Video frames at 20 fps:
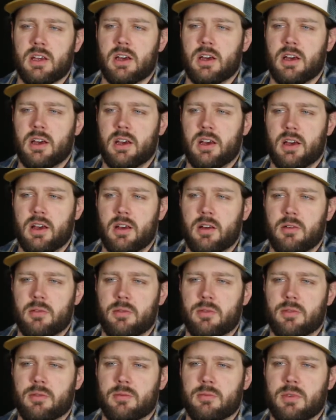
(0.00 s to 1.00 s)

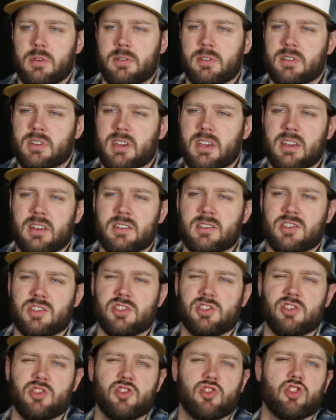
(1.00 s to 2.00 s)
It's
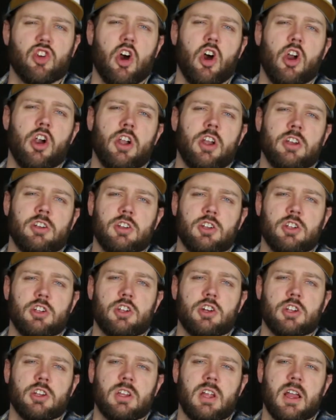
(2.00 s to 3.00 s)
starting to
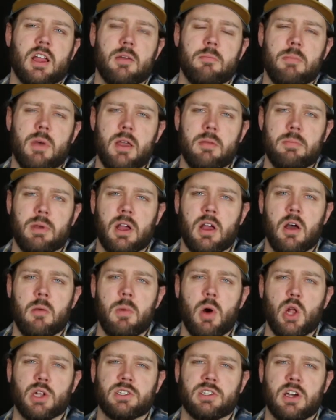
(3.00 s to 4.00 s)
look like it might
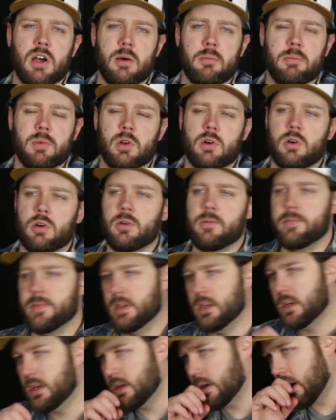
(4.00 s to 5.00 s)
become autumnal,
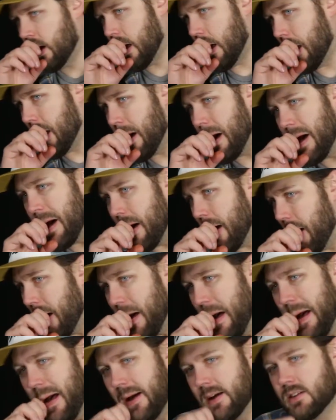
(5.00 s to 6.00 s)

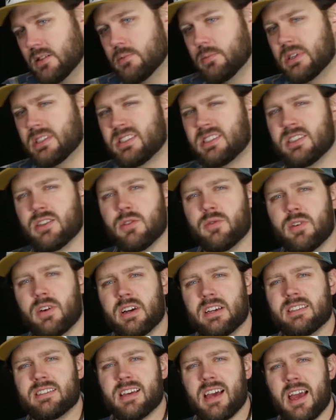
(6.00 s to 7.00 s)
but still
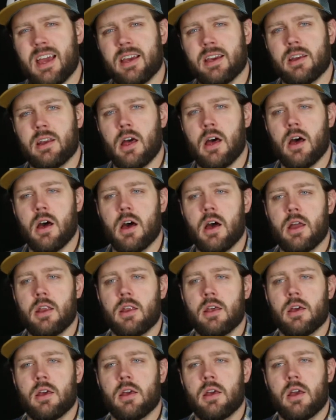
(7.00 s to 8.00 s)
very dank and
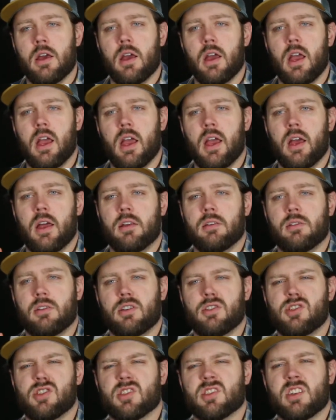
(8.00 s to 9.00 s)
hot. And
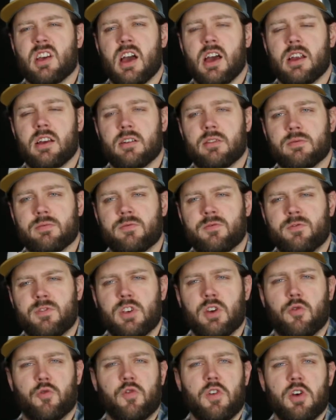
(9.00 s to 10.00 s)
you just
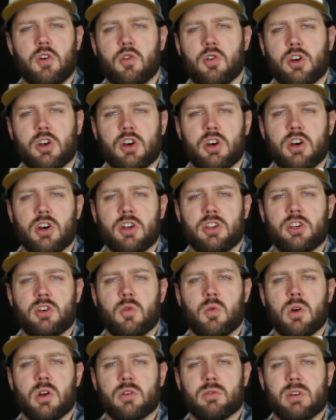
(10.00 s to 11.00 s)
you feel good.
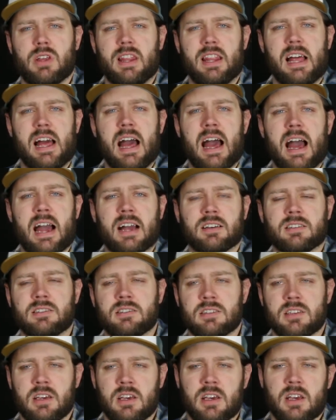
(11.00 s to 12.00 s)
You want to
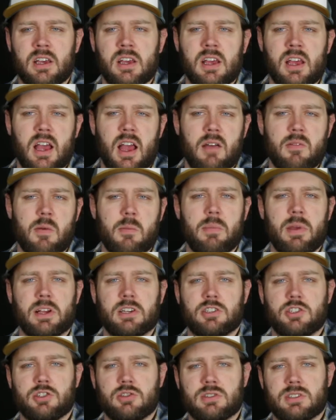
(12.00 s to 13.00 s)
relax, have a
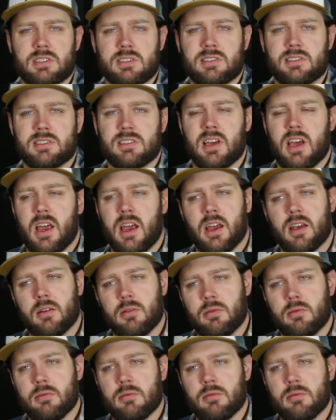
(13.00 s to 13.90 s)
big juicy steak,